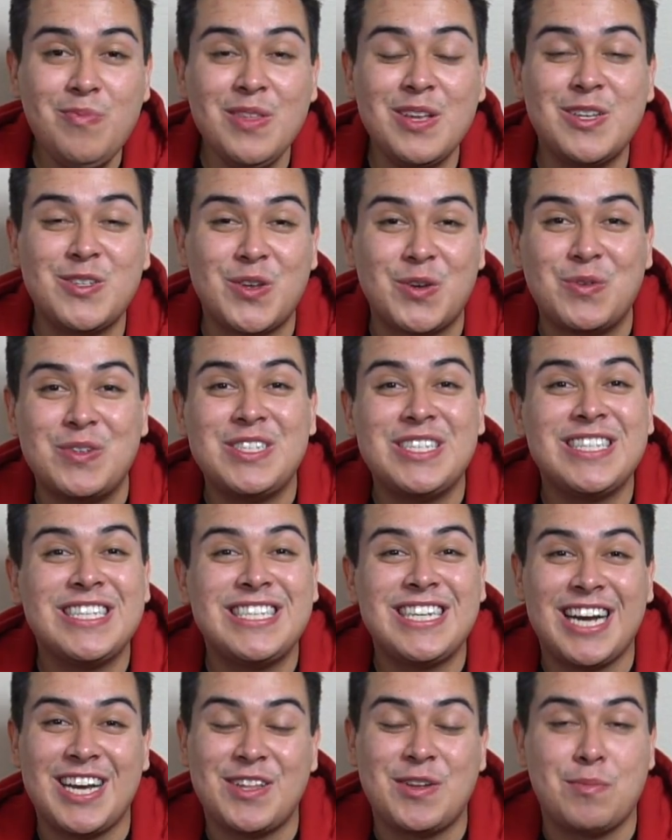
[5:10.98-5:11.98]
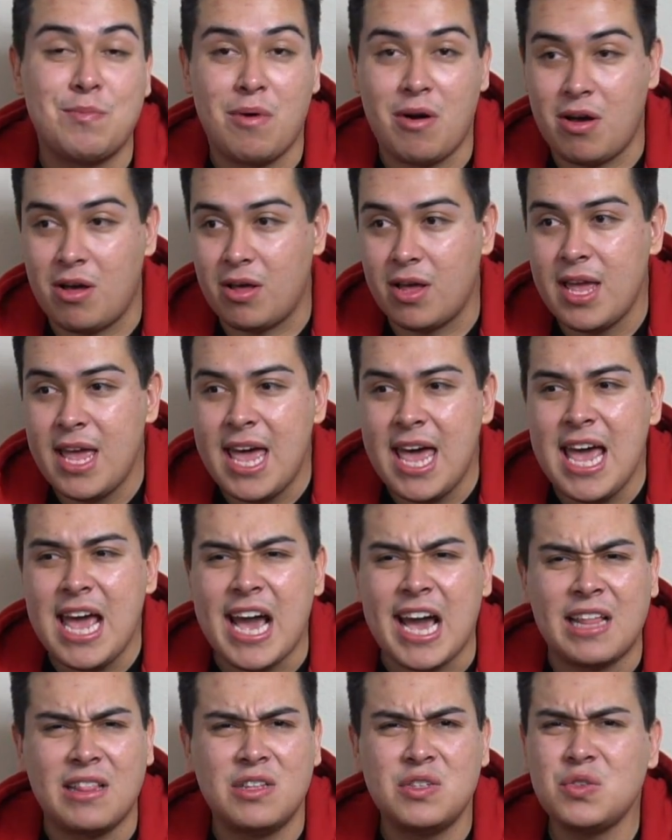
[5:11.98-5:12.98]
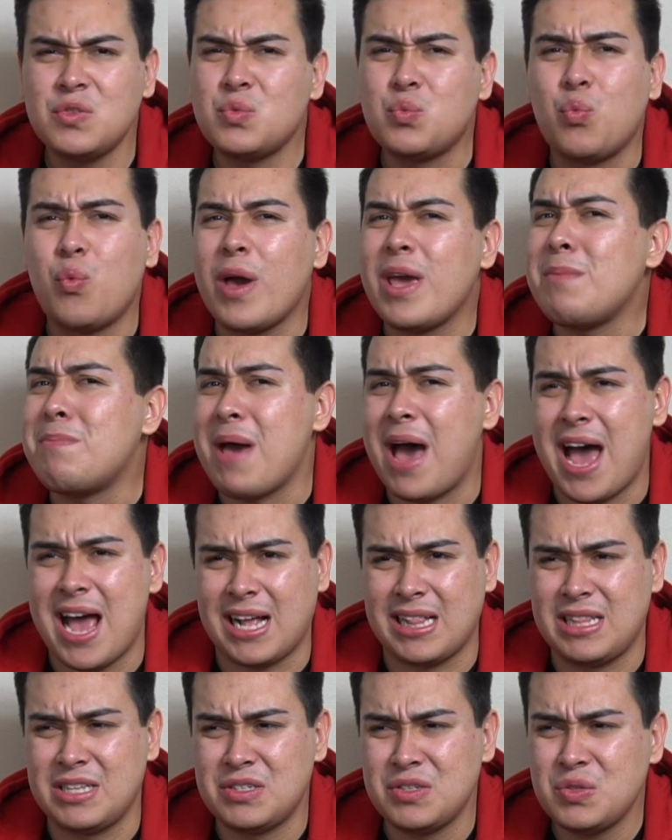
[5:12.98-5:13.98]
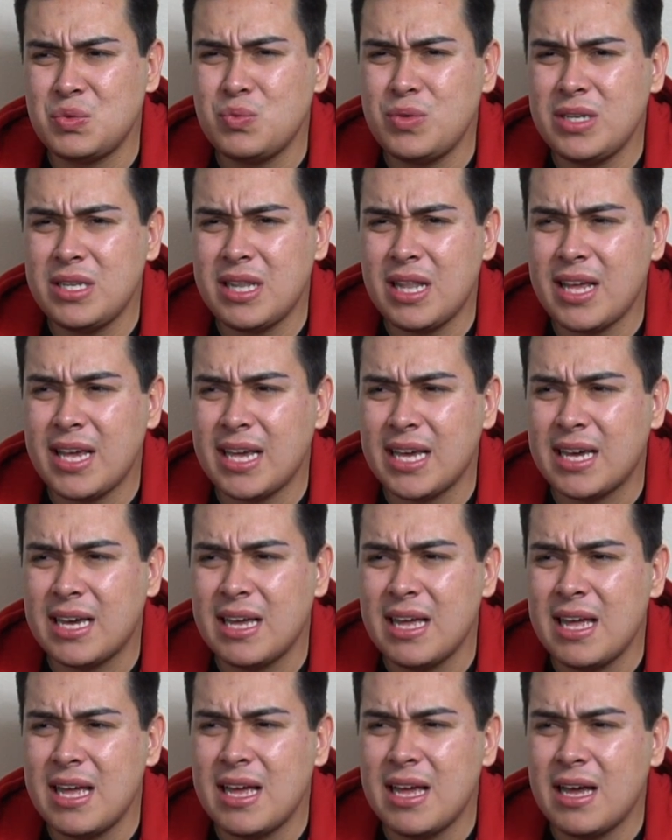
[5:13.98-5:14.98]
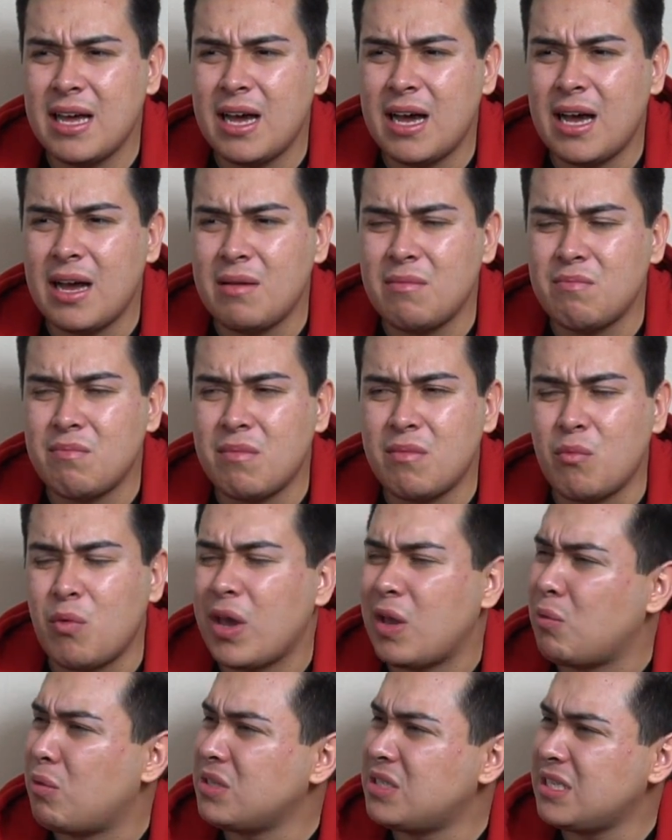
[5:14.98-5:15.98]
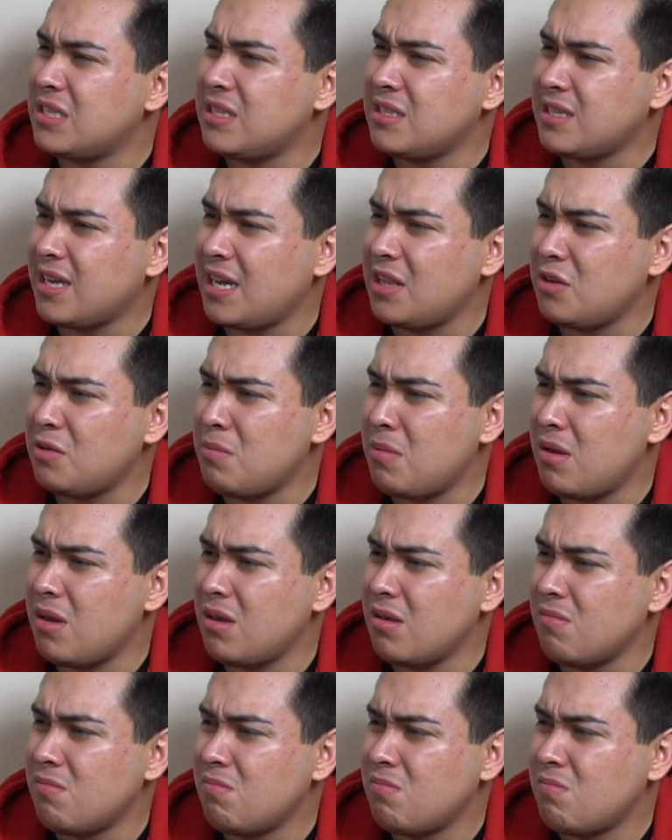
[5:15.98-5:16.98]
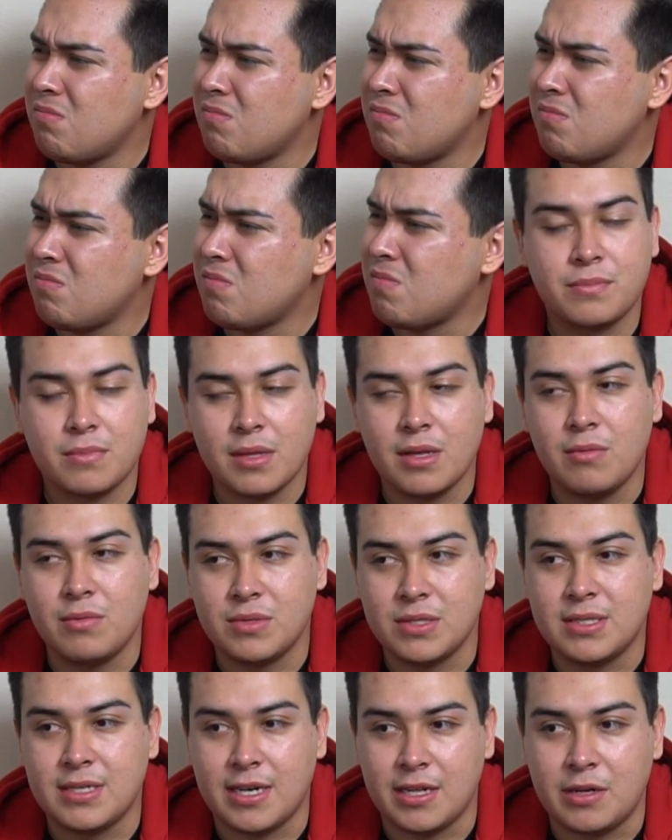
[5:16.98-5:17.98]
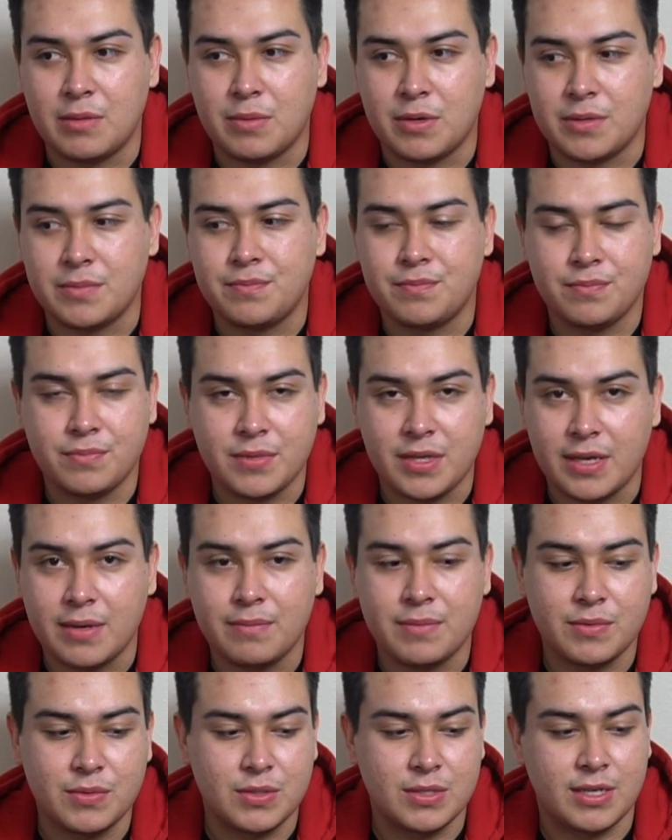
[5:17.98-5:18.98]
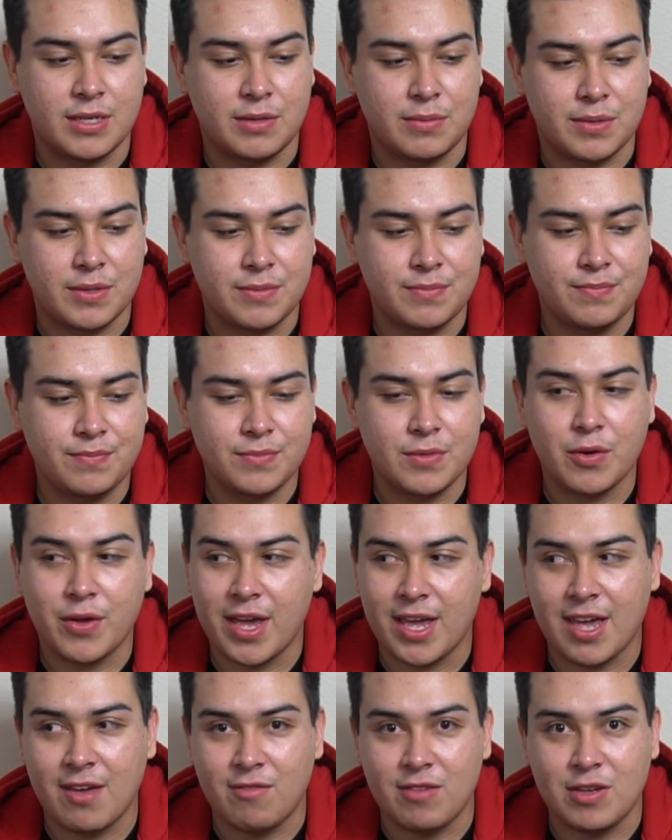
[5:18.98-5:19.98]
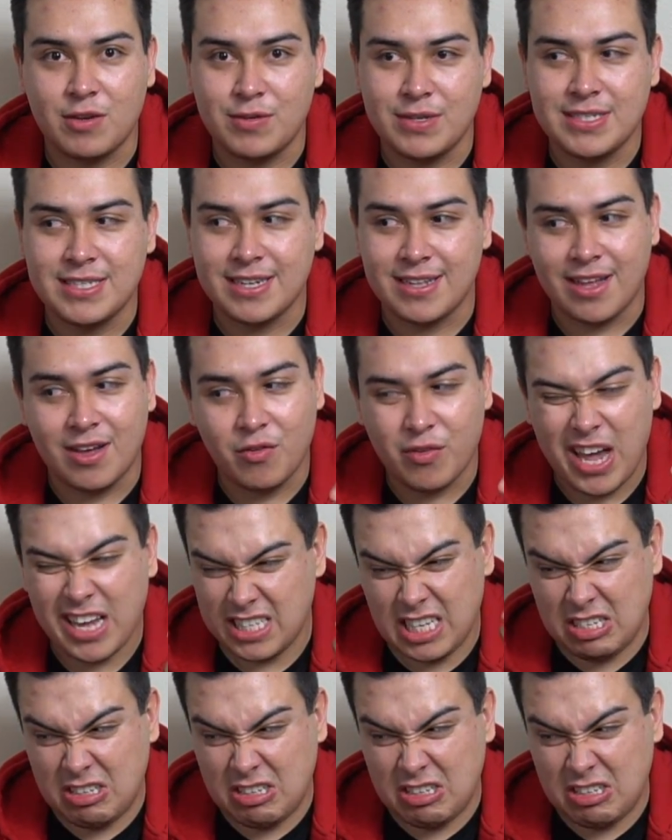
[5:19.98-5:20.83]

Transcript: So I went to the Tyler Mall, and this was way back. This is when like, wait, was it the Tyler Mall? It was a Tyler Mall. Yep, it was a Tyler Mall. Okay, Kevin, you already said that. Okay.